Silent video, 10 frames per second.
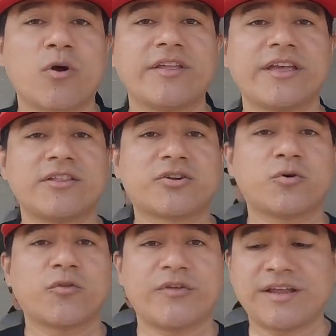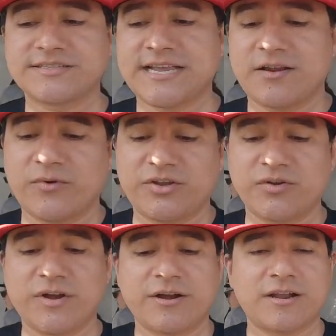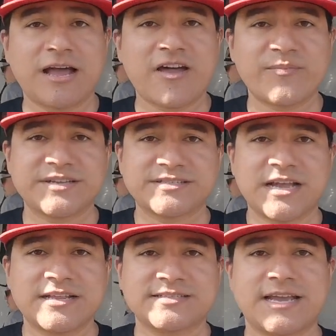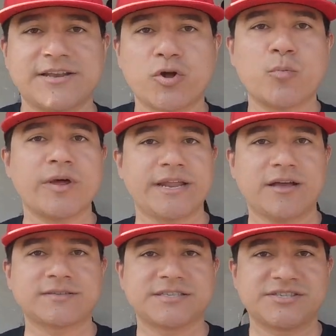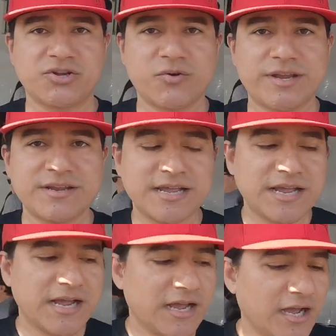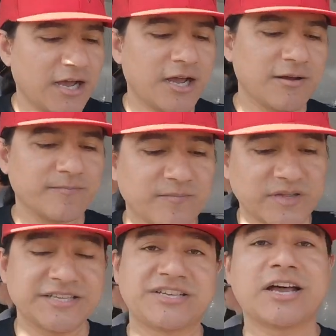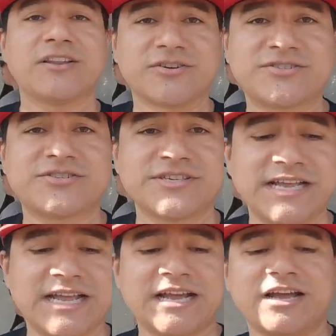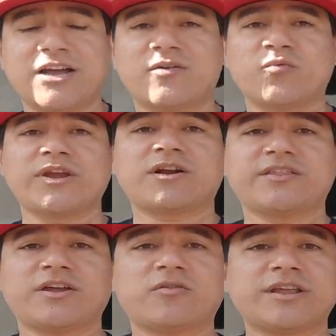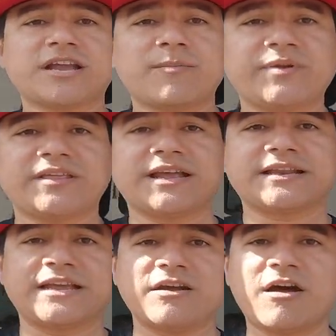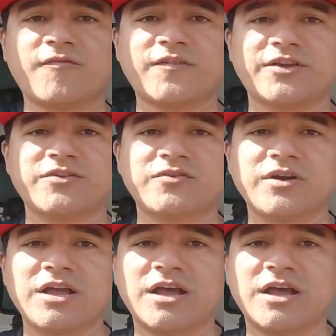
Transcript: One of the other cool things that we do here at Hofmann Designs that nobody else is doing is colors. We are the only company that can offer you